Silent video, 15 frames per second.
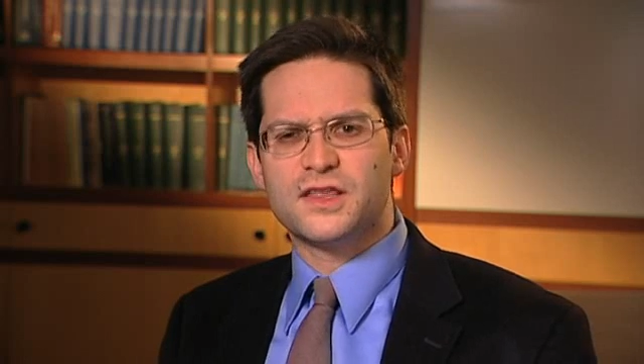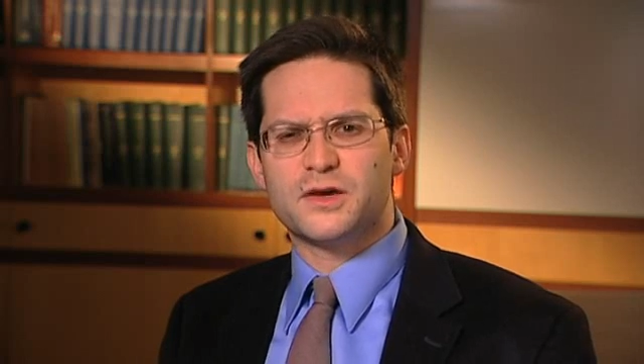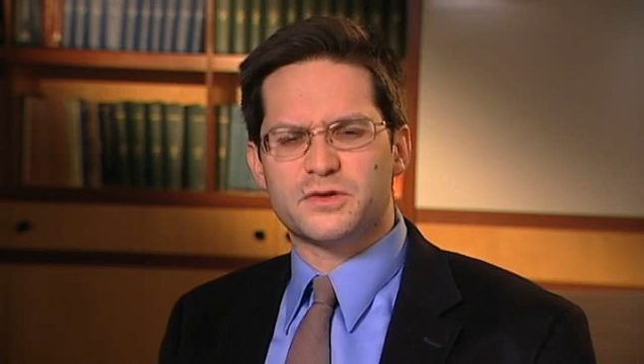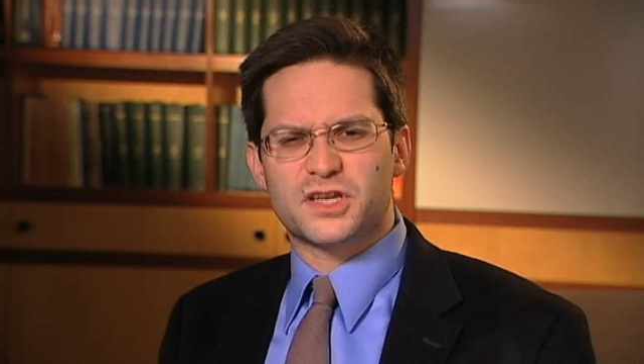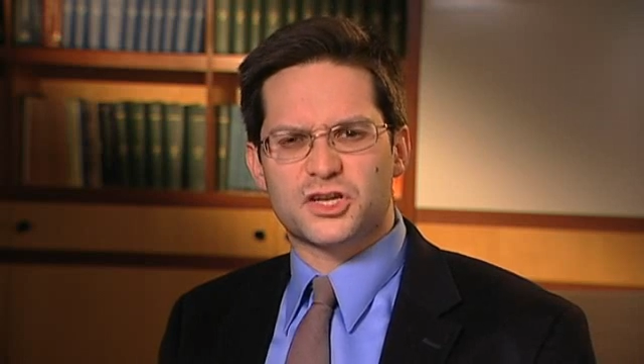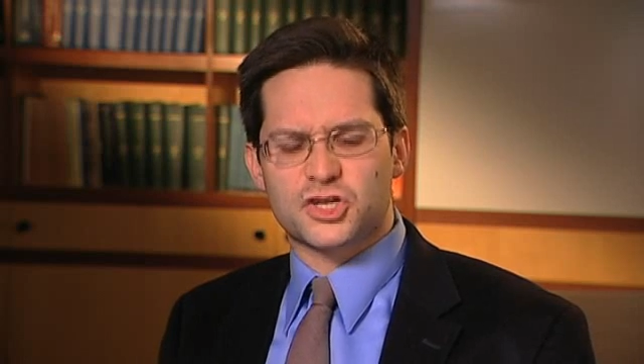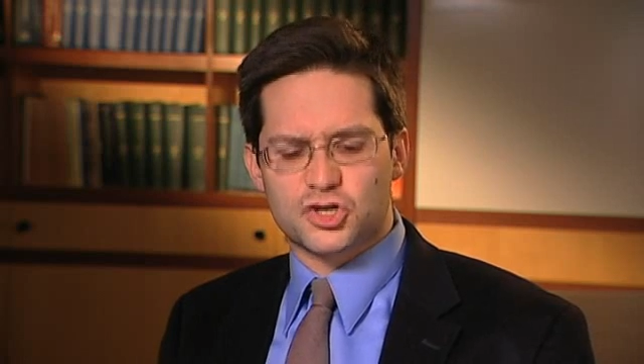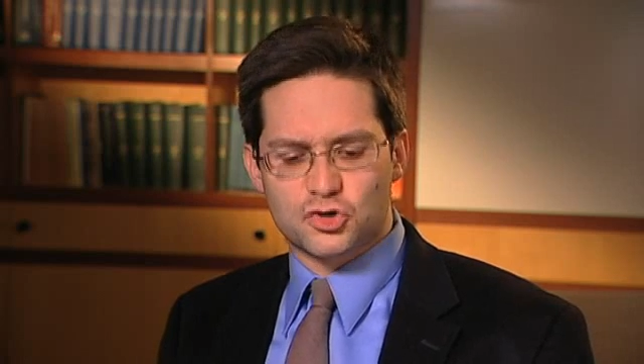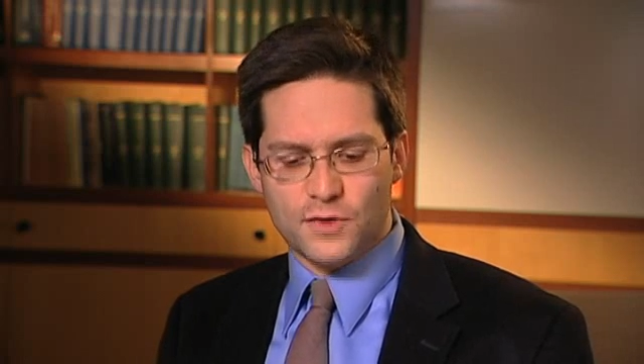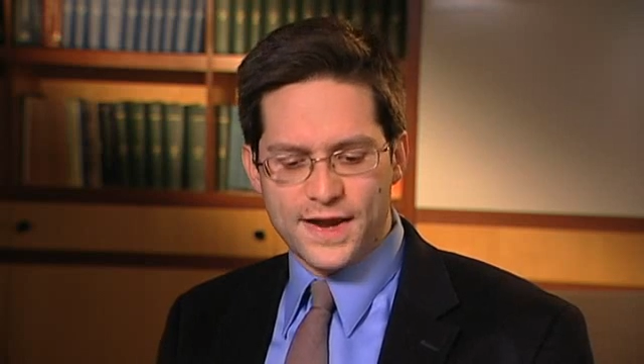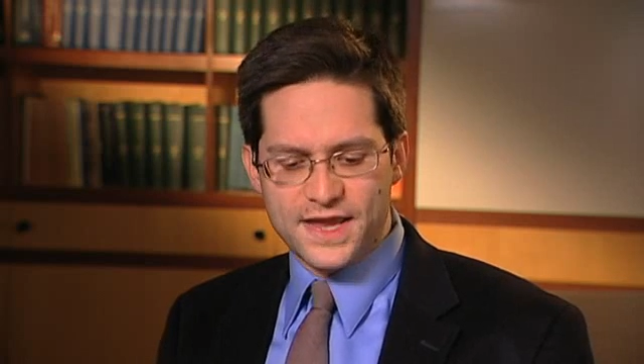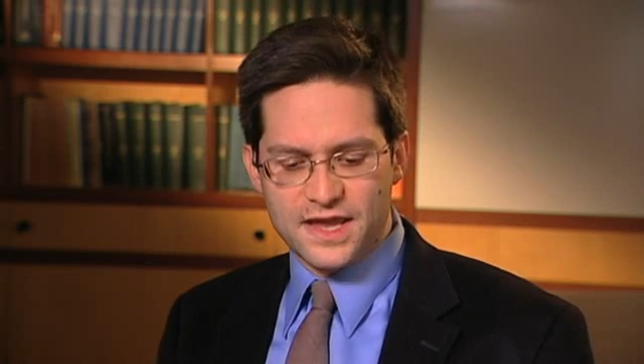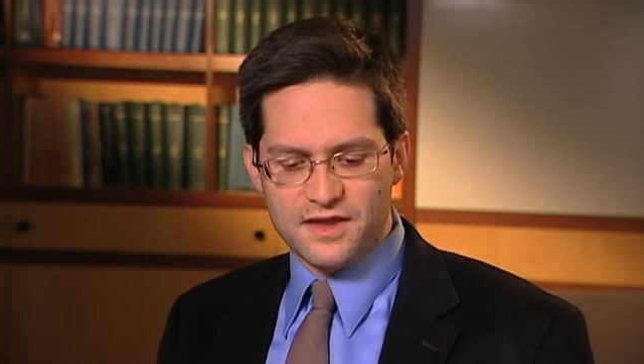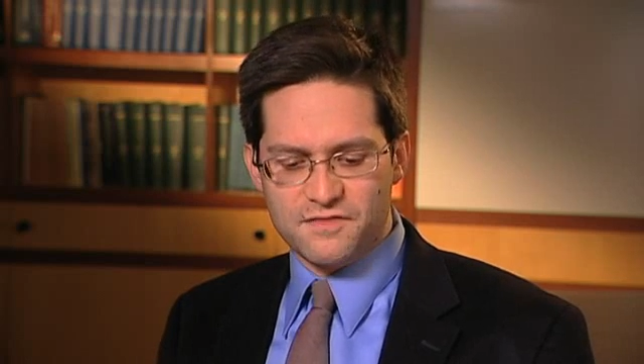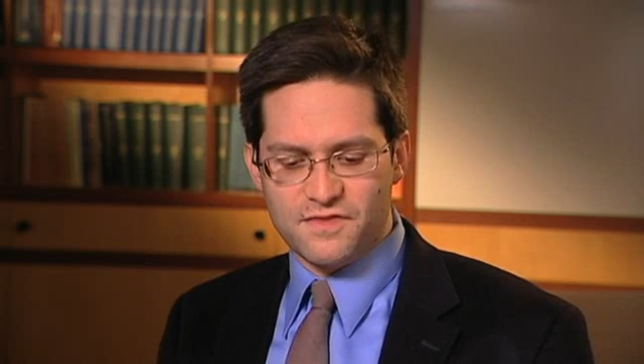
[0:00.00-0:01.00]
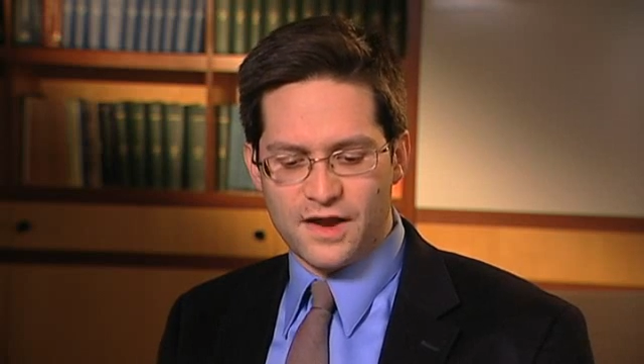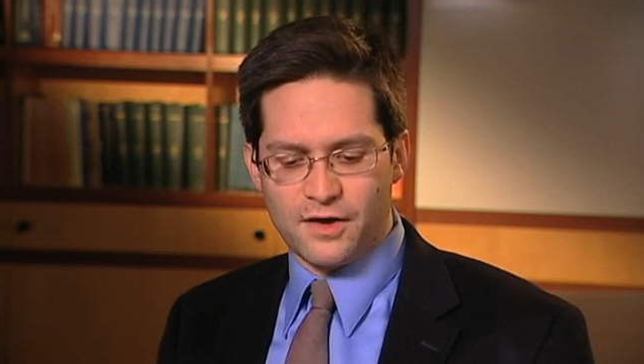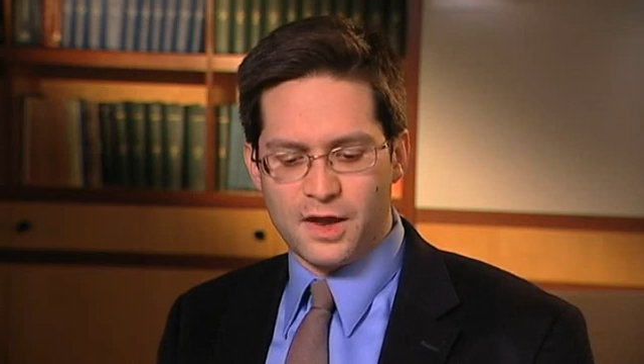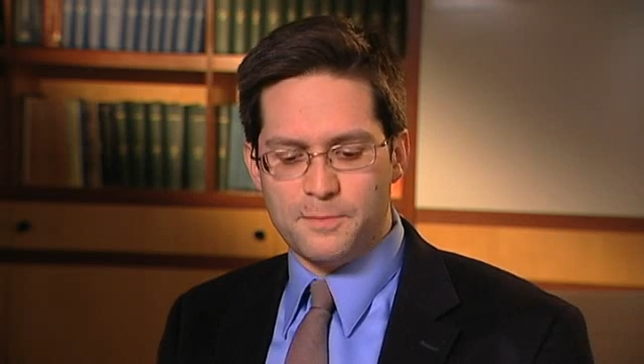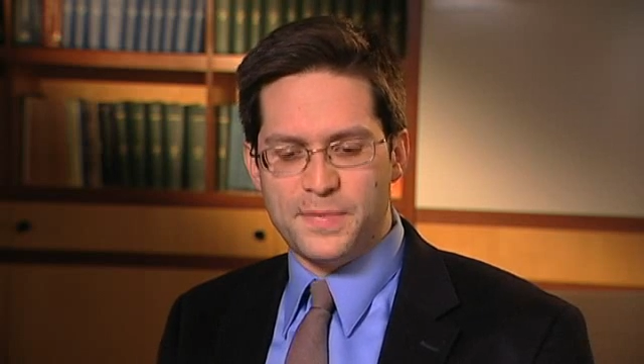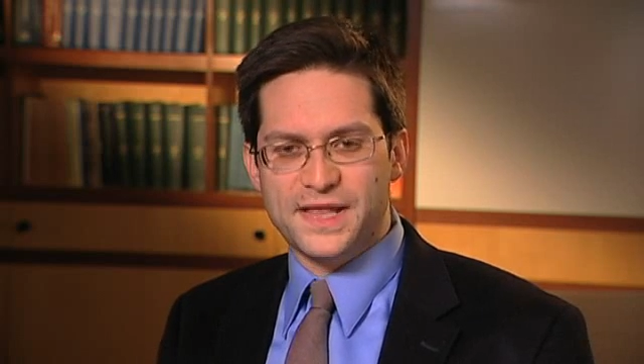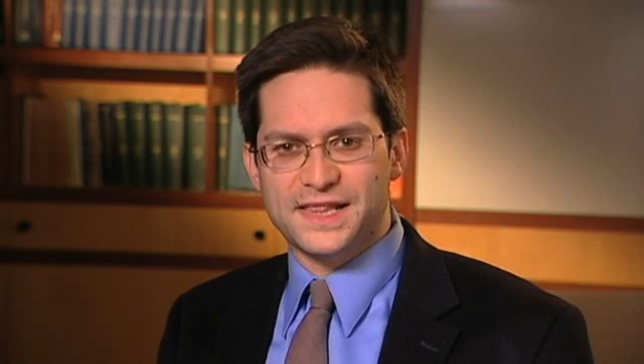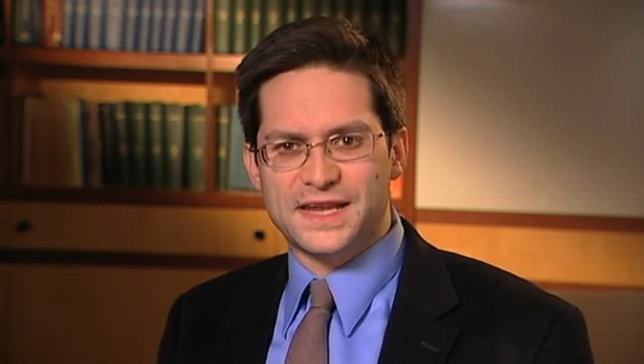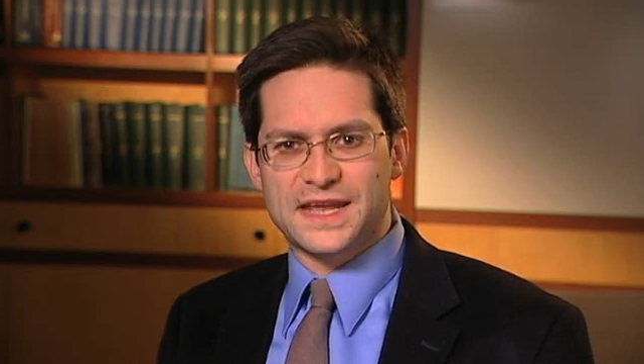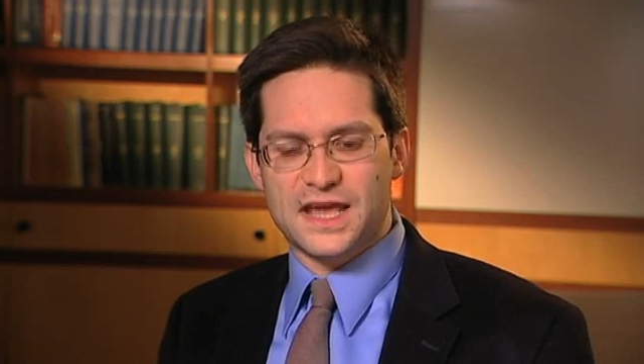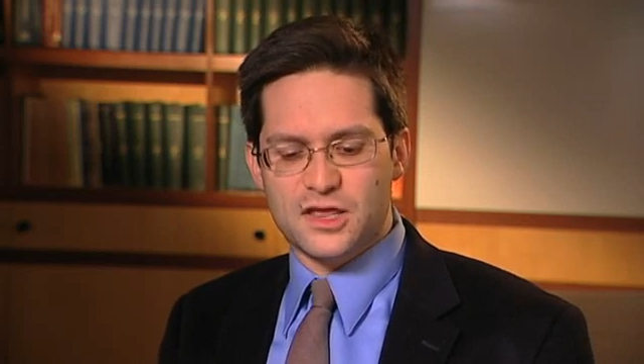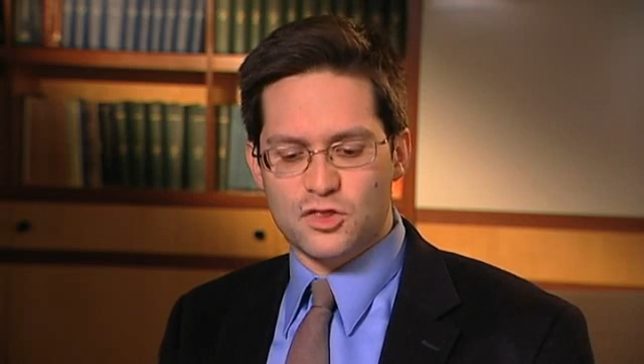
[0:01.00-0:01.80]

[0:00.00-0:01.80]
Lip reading: there was a striking variability